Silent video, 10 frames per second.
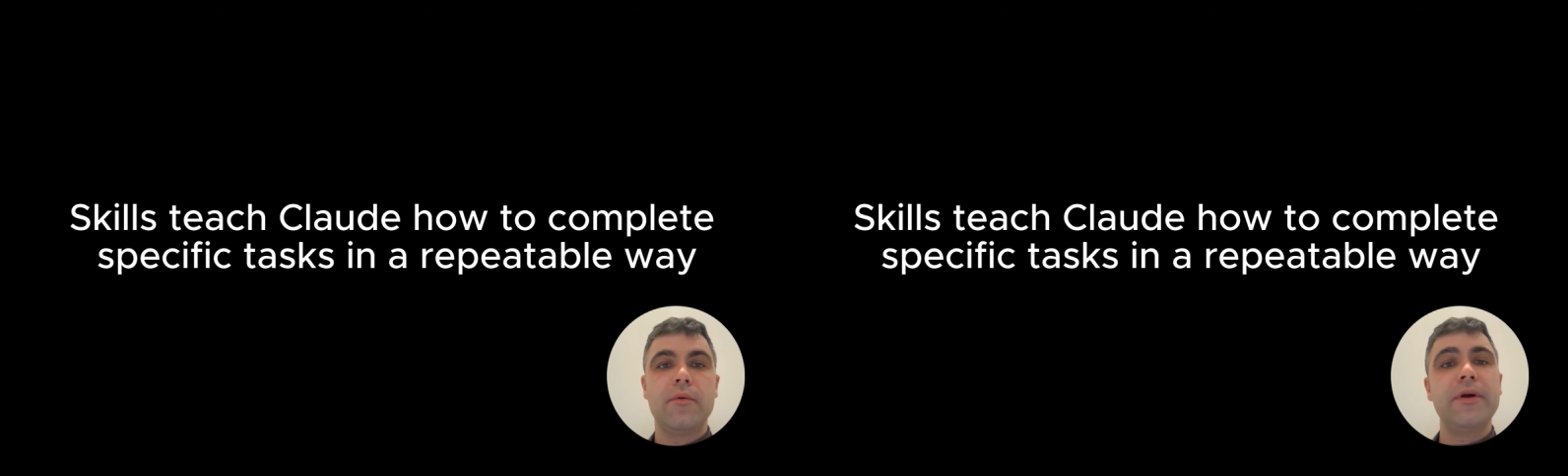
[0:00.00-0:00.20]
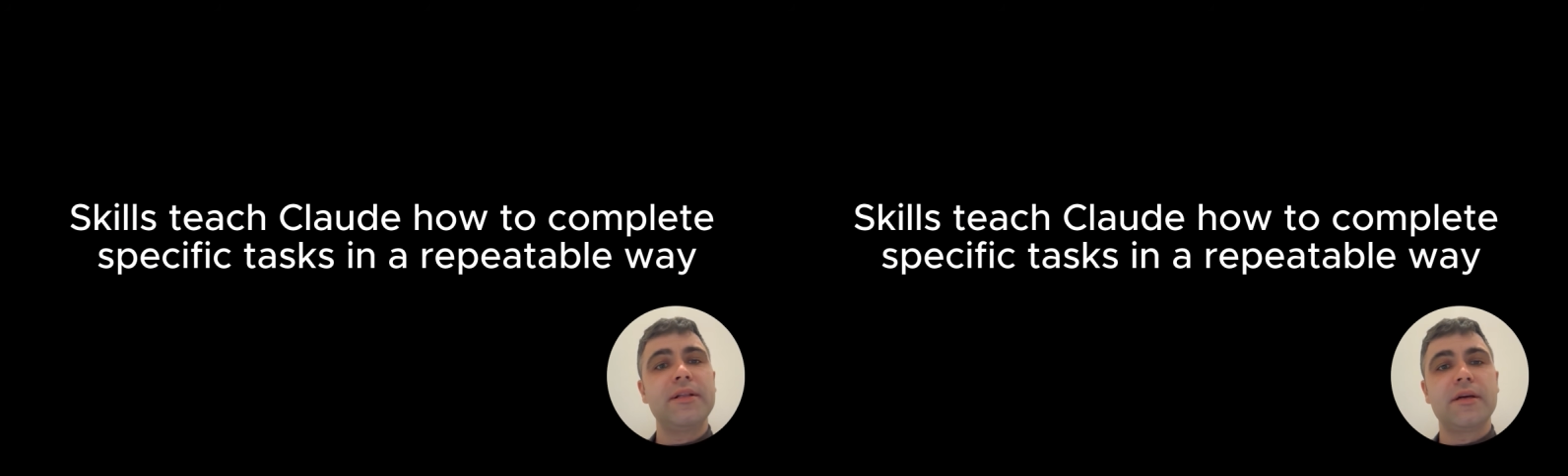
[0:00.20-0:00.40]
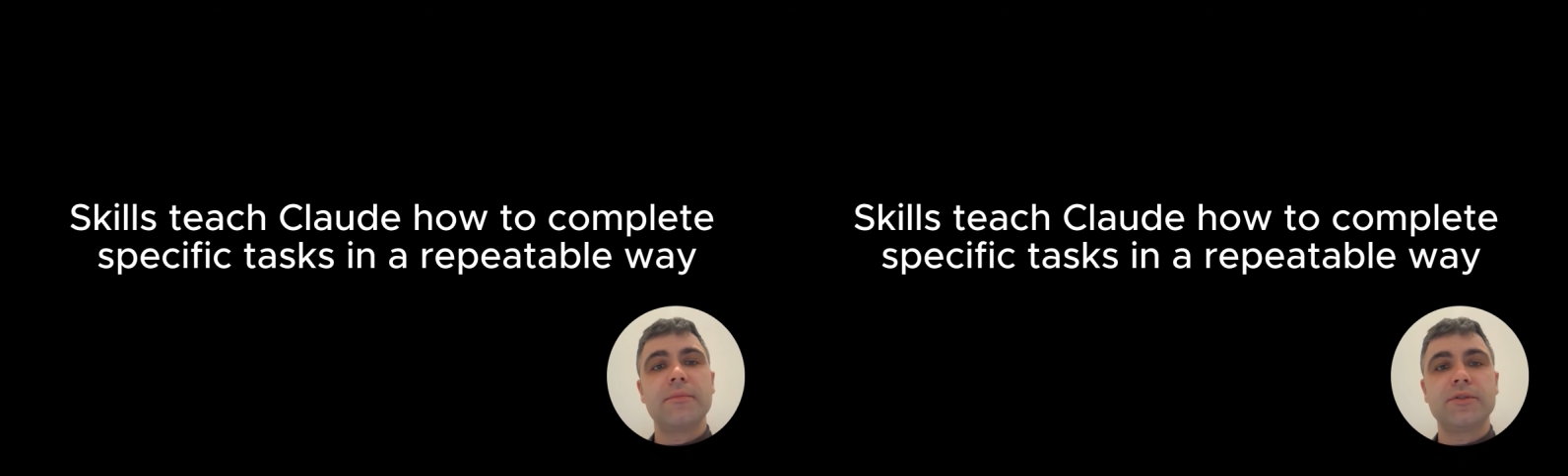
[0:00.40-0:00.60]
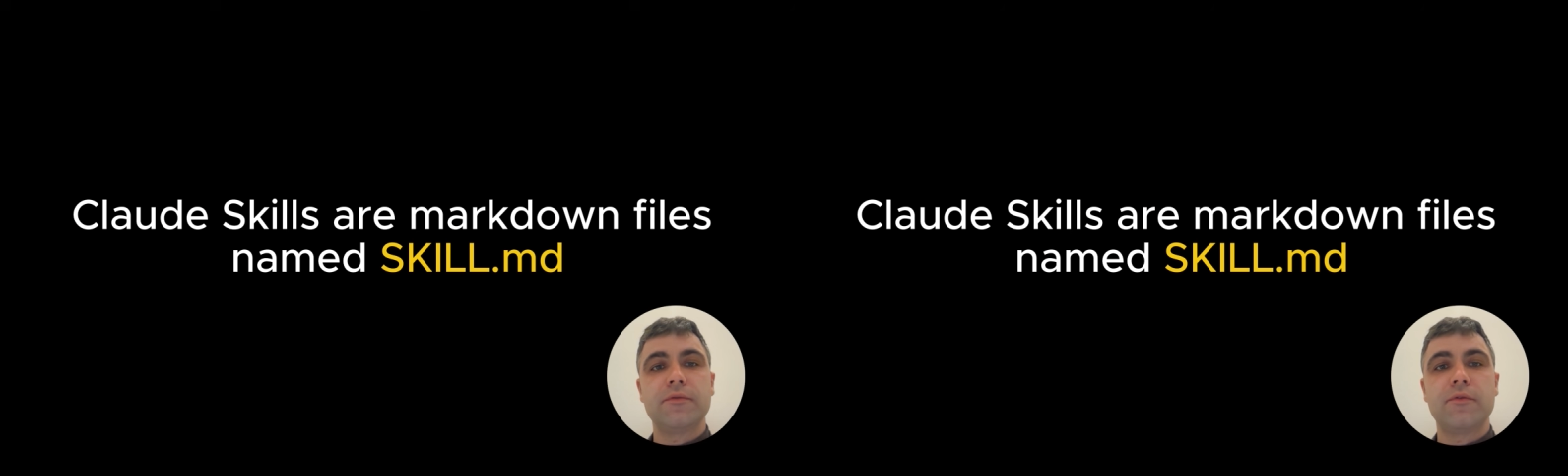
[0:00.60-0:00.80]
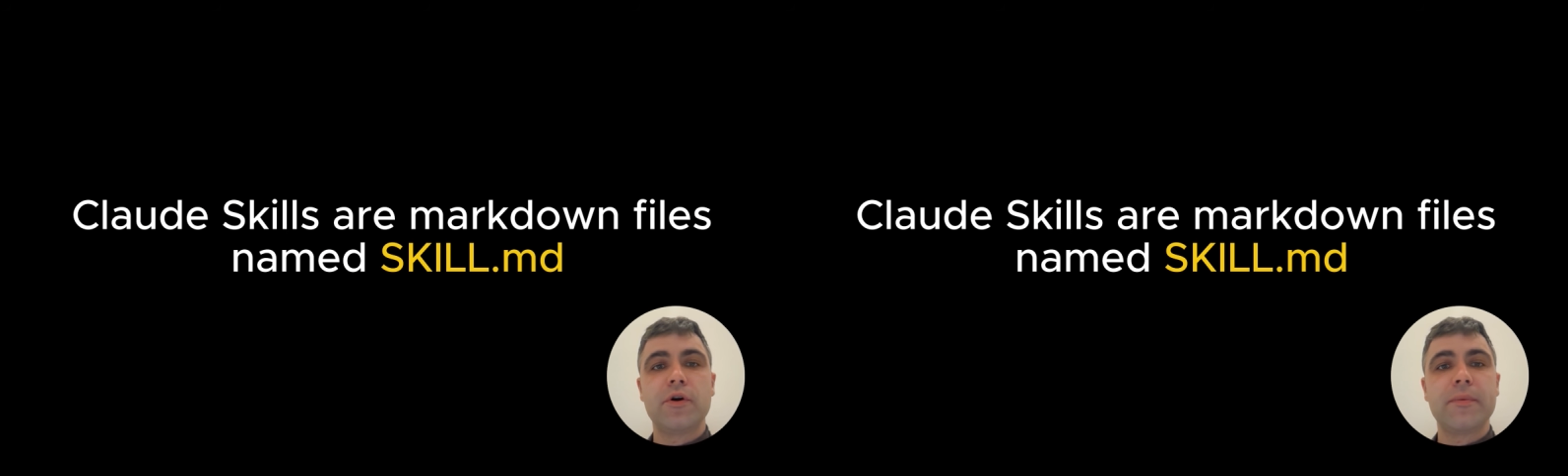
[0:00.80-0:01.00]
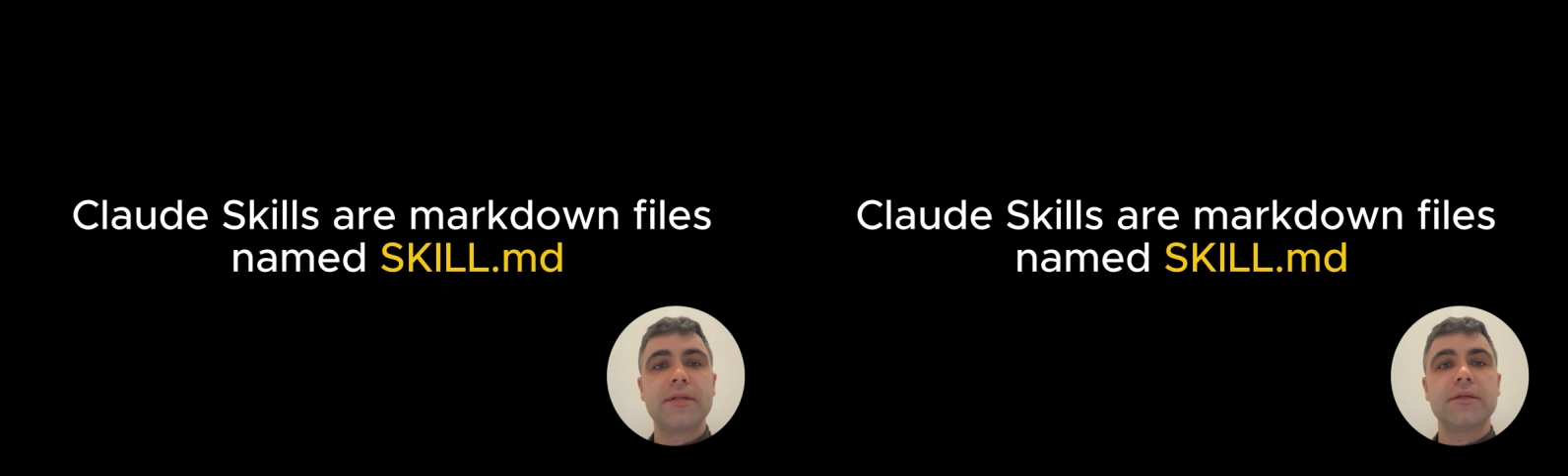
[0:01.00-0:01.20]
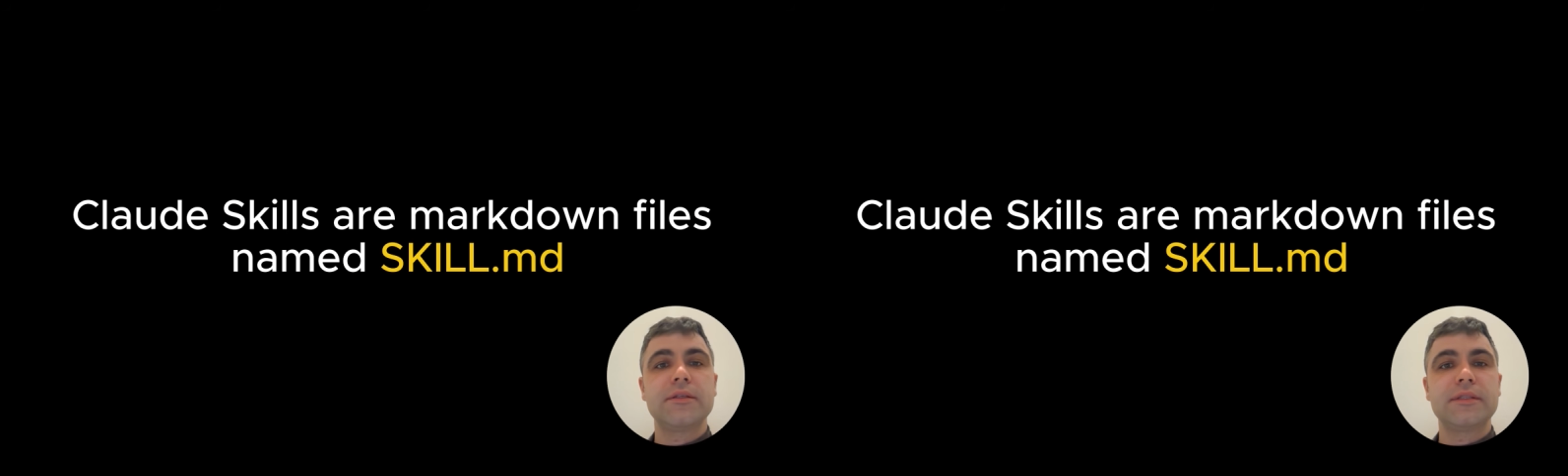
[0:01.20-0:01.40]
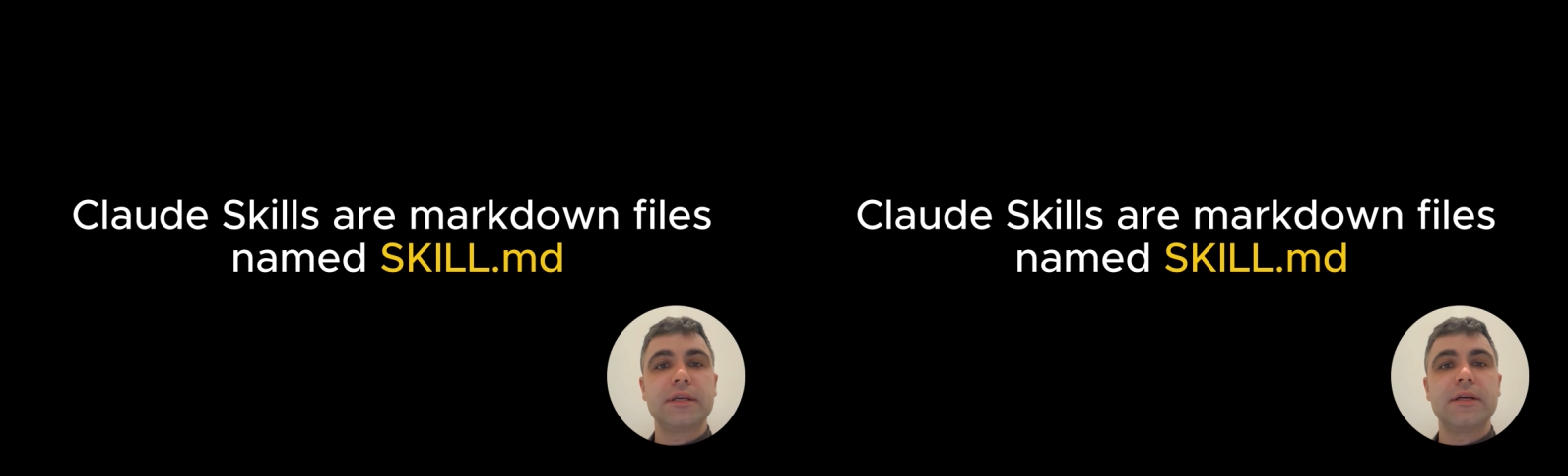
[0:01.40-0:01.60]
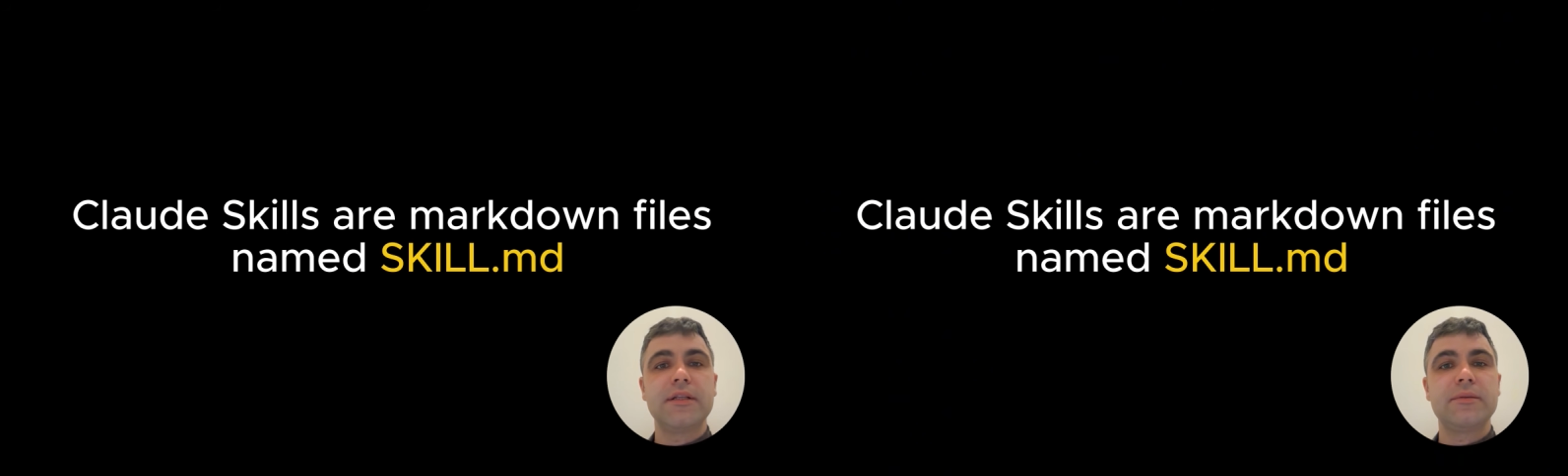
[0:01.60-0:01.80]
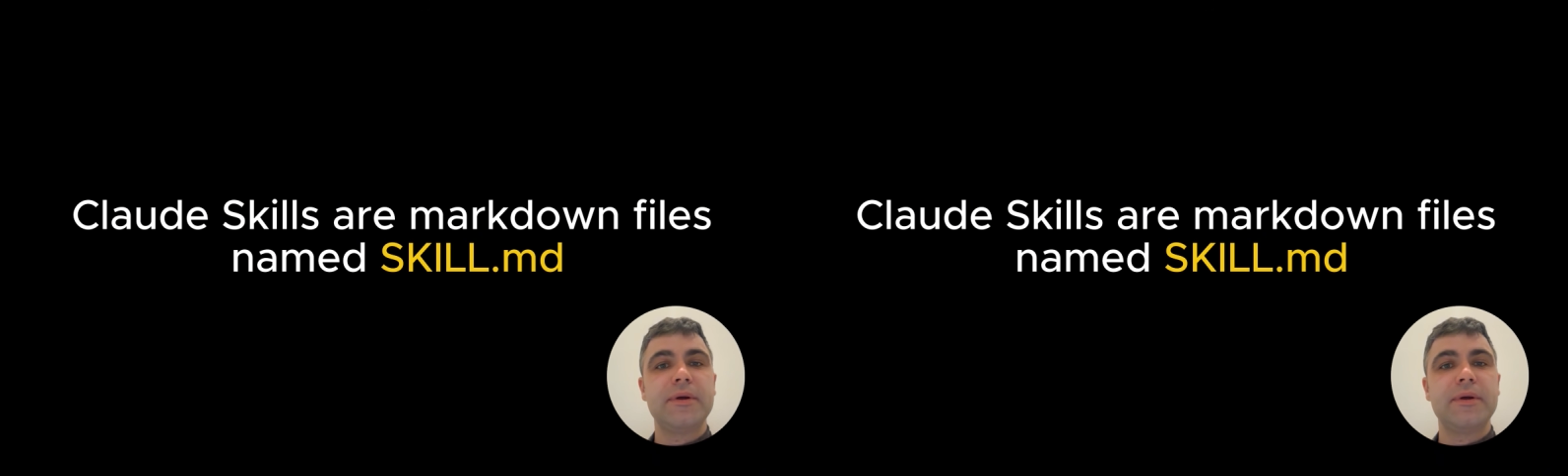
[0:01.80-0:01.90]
When it comes to format, skill is